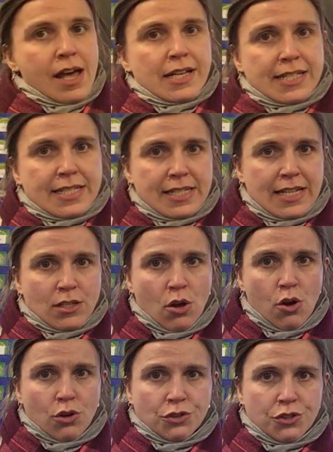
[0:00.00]
It says
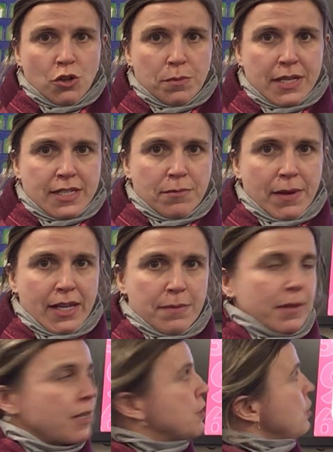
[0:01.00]
on your piece of
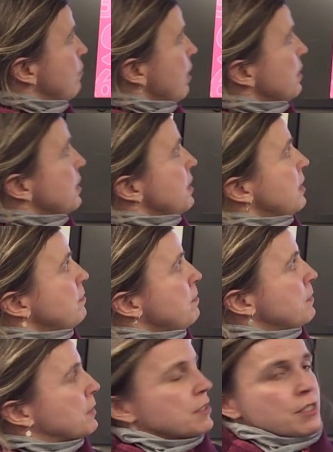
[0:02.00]
paper, can you write the
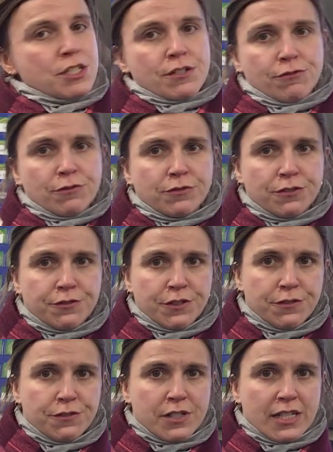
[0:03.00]
numbers from
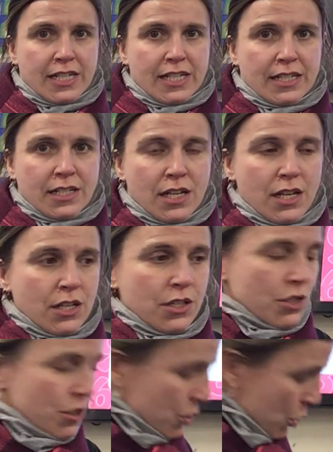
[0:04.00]
15
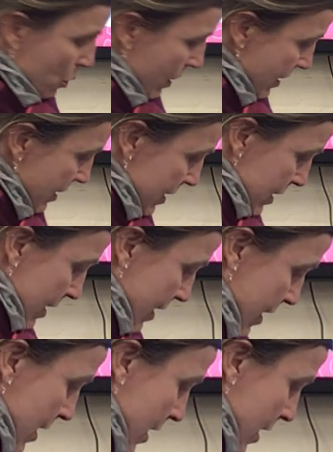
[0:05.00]
to 20?